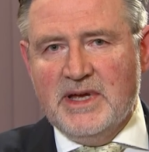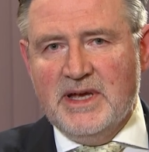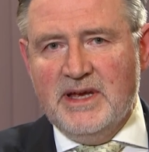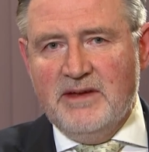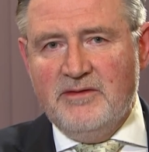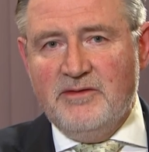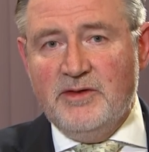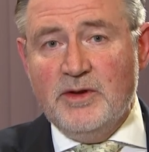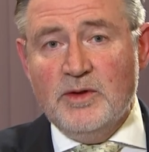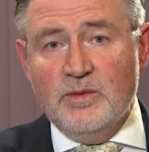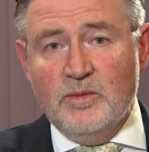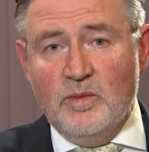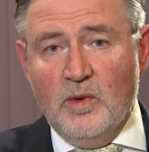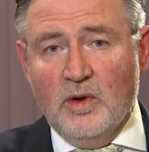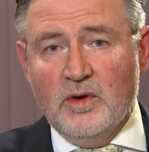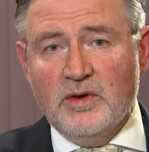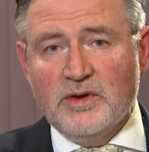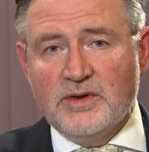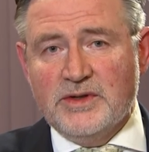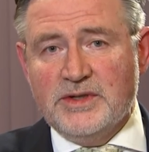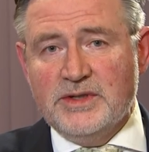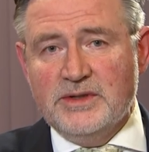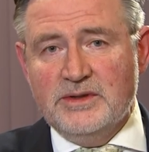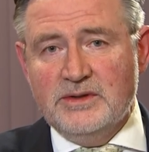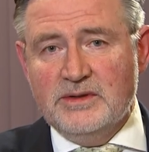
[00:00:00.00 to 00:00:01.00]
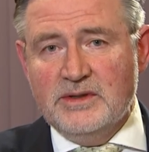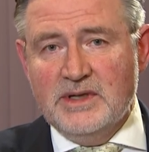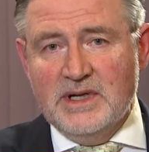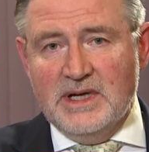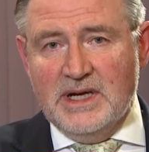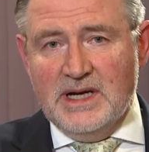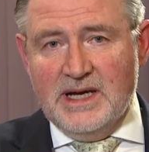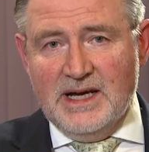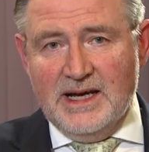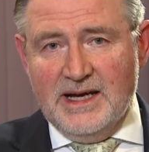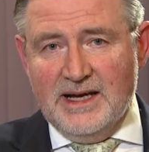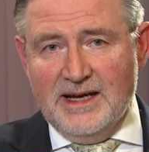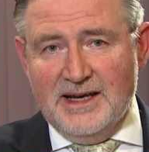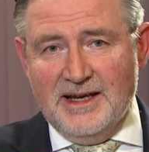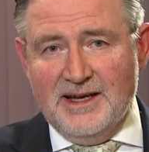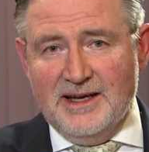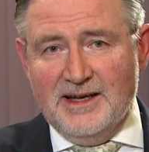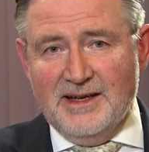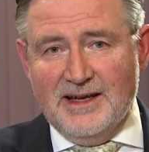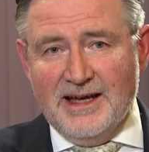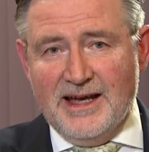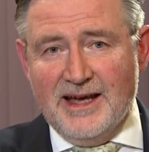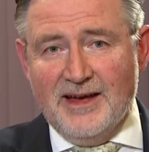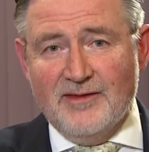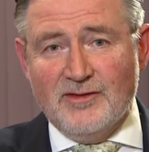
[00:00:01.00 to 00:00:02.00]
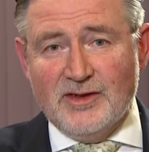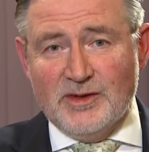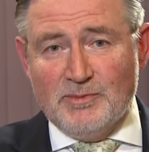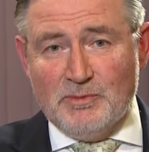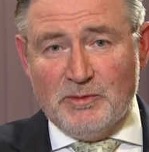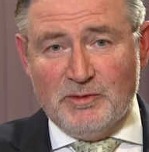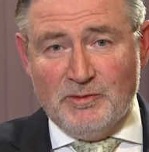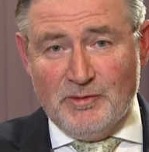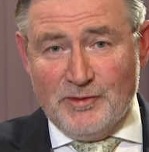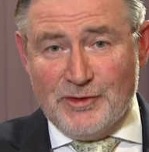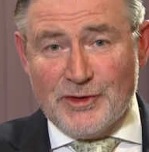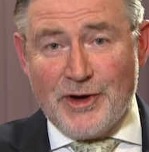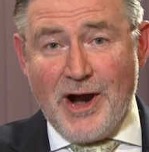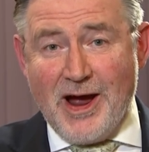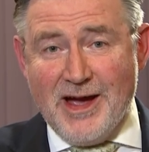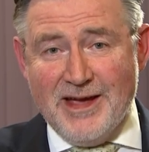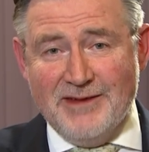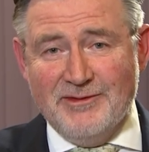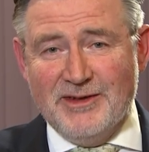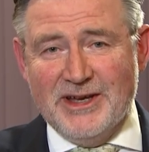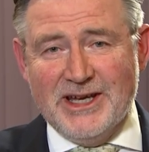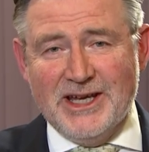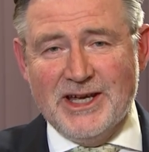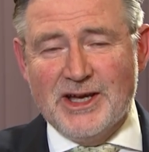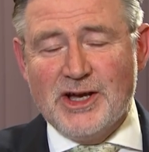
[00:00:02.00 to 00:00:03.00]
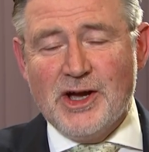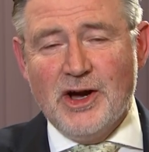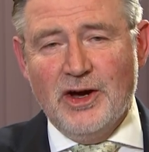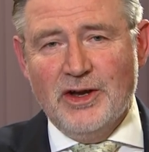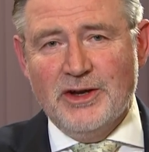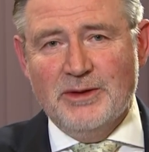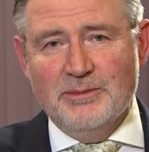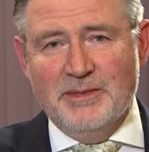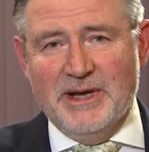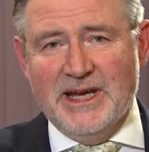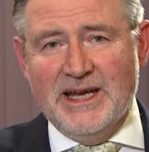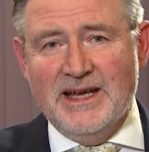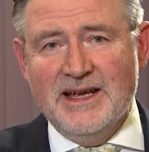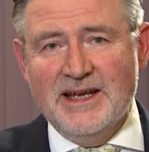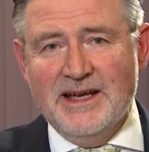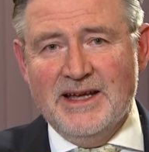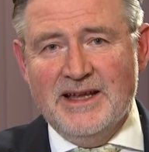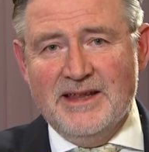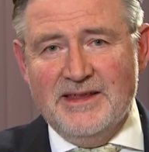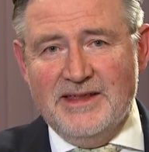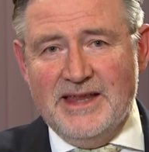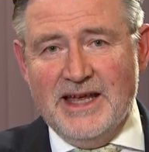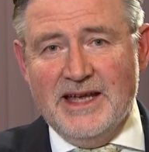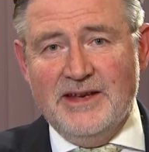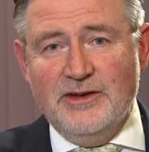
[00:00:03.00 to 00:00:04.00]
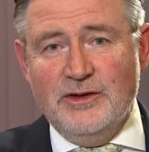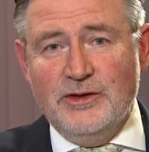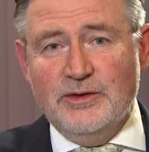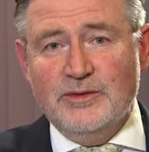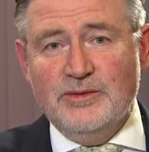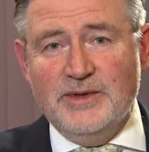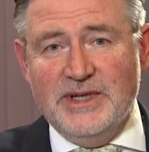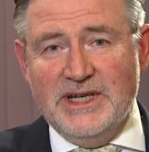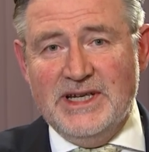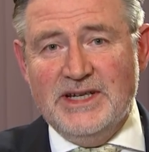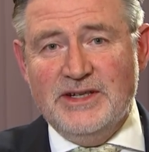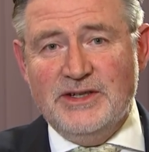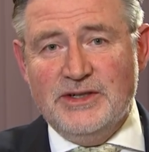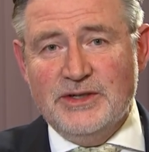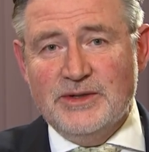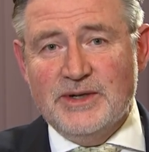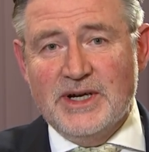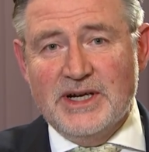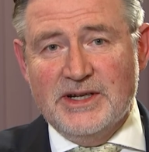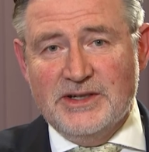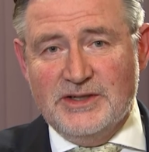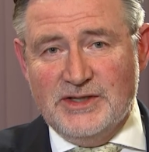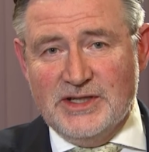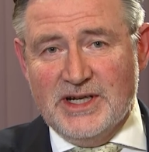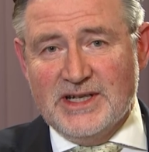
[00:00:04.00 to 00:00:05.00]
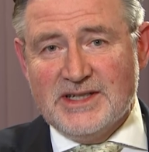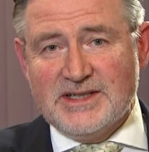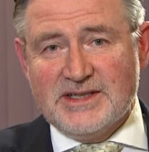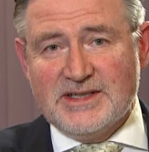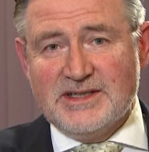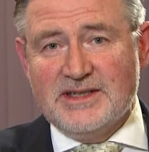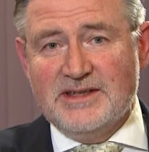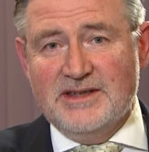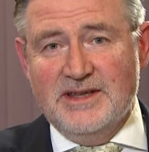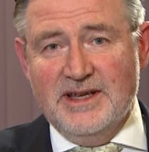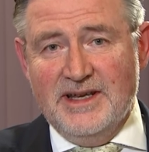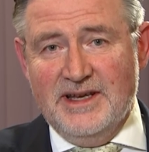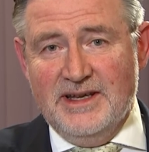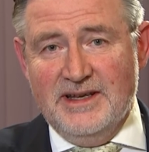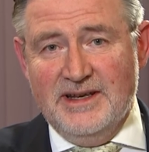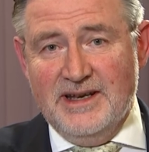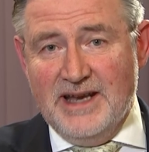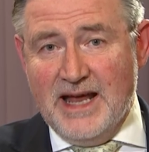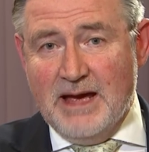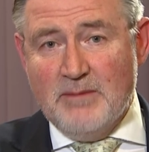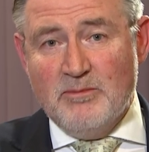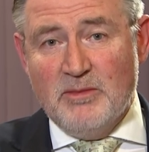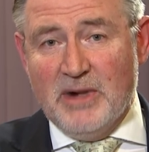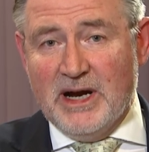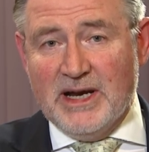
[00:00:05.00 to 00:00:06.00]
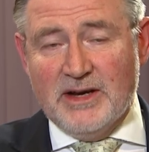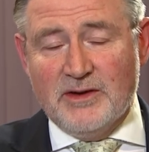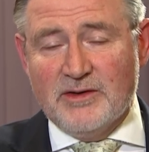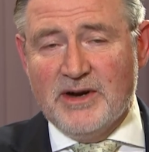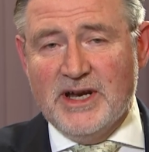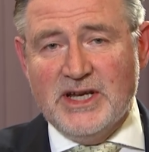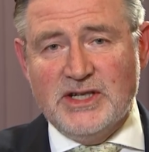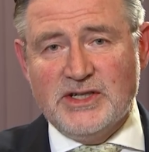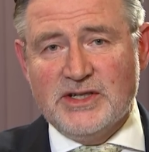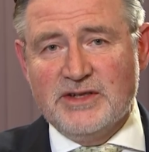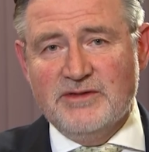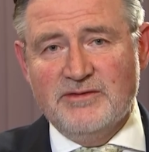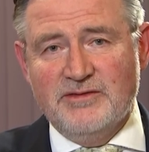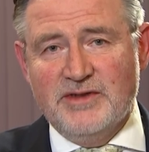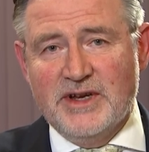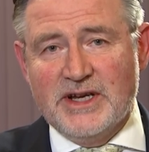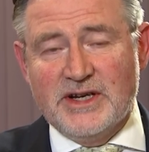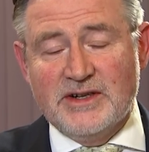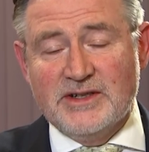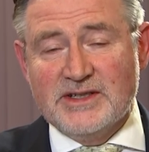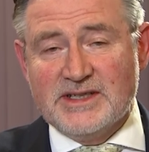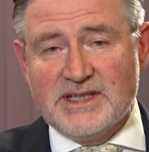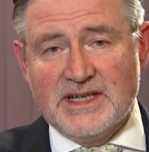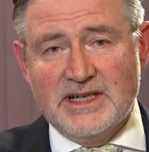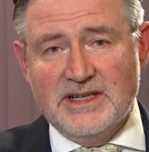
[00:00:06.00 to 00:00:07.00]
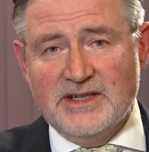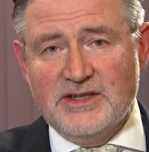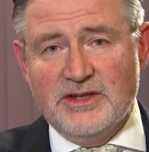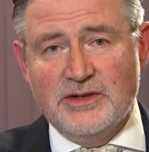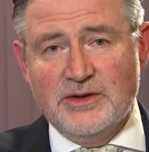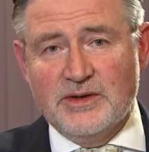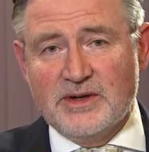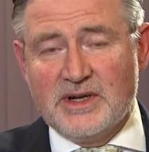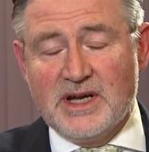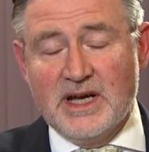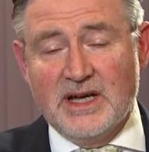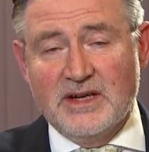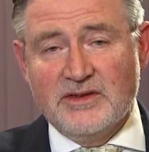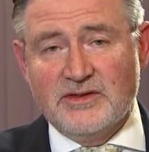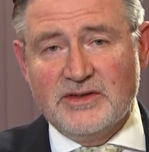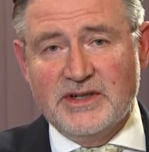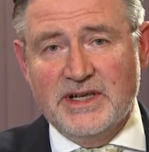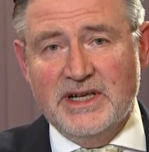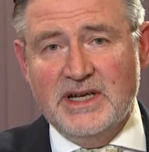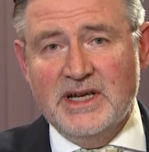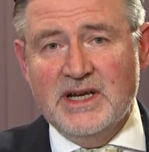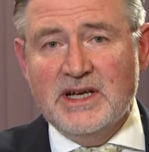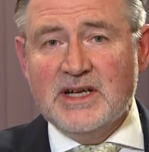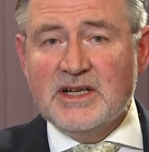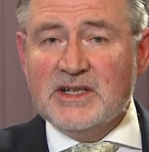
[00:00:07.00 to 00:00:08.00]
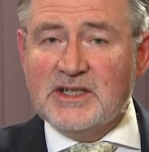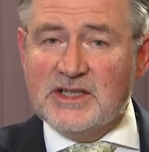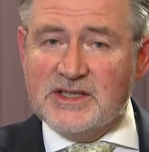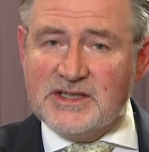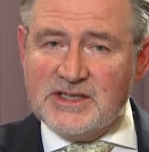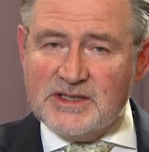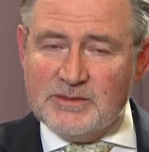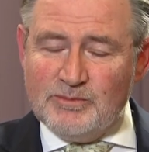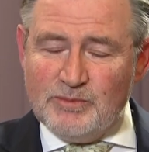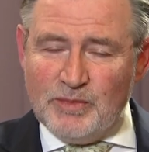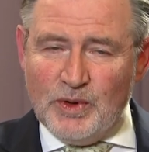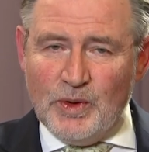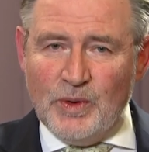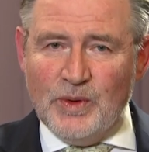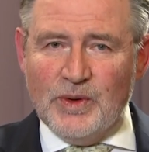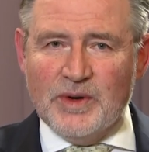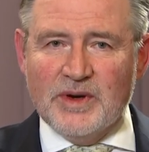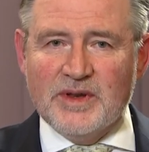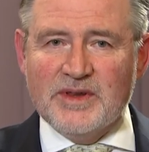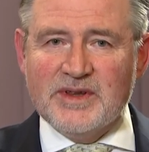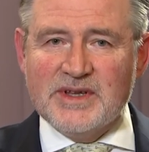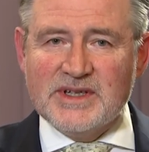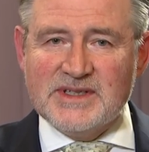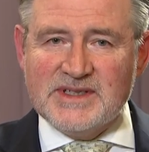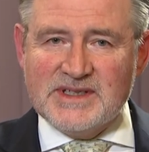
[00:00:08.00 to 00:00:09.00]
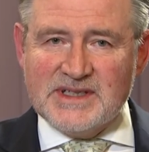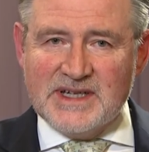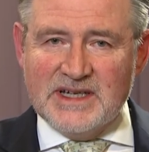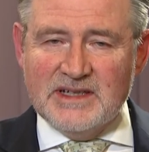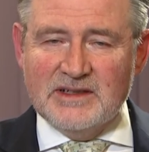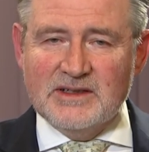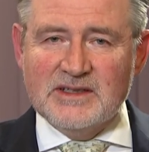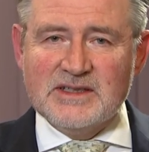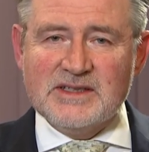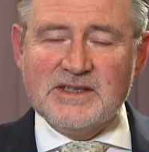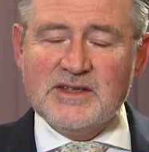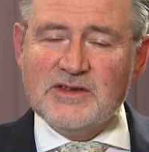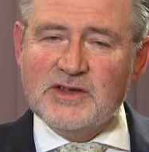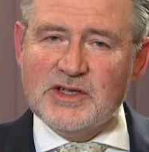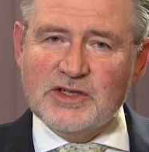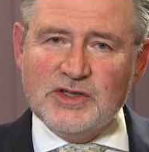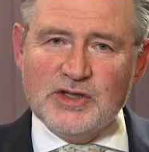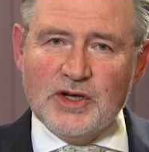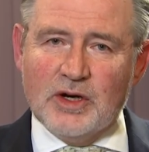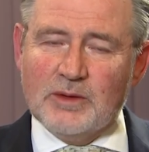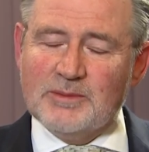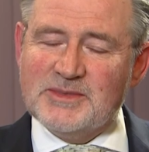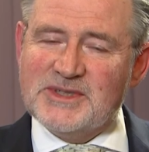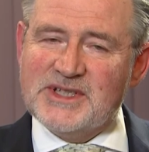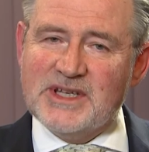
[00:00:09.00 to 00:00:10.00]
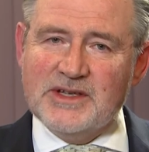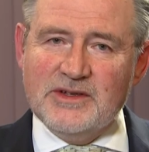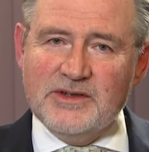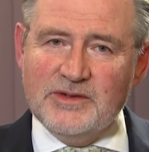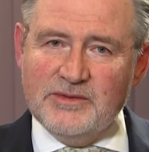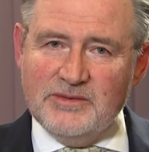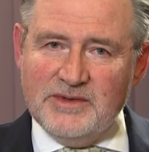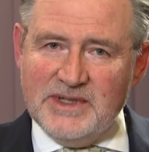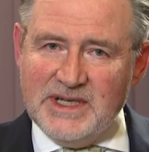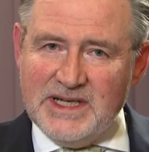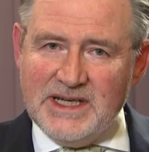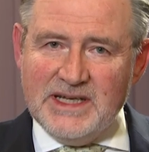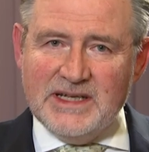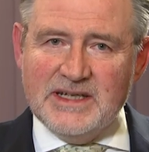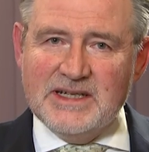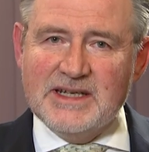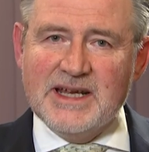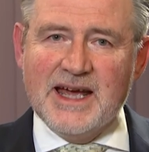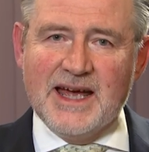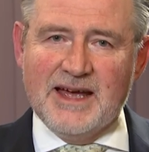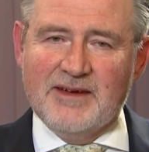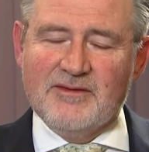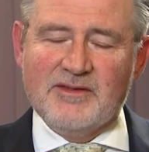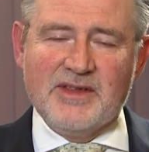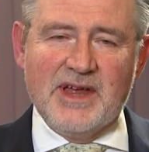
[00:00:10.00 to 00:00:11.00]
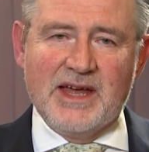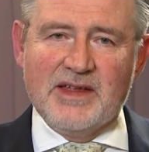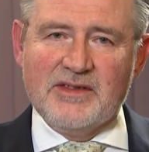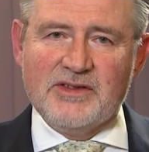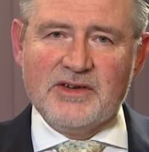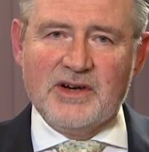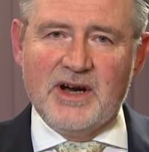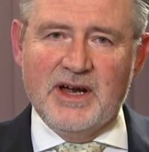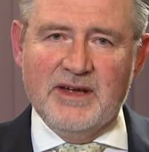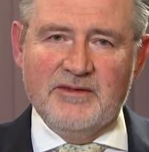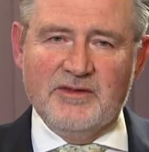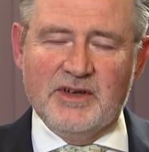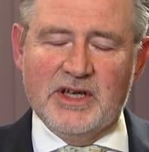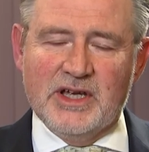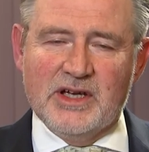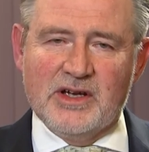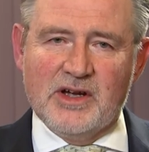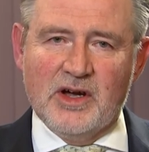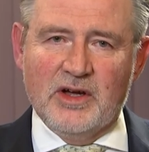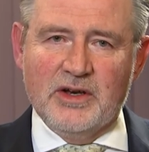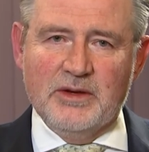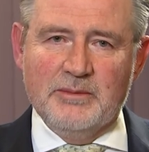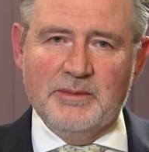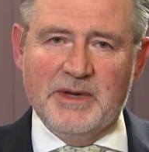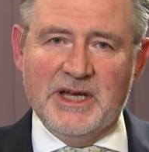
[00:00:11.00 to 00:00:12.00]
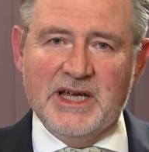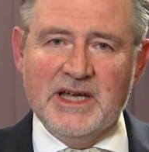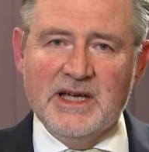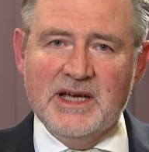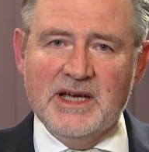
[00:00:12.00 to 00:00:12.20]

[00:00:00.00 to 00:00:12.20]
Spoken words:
If you want to have a thriving economy, then you need to adjust the net migration figures into your country to support the skills and the jobs that you need to have that thriving economy.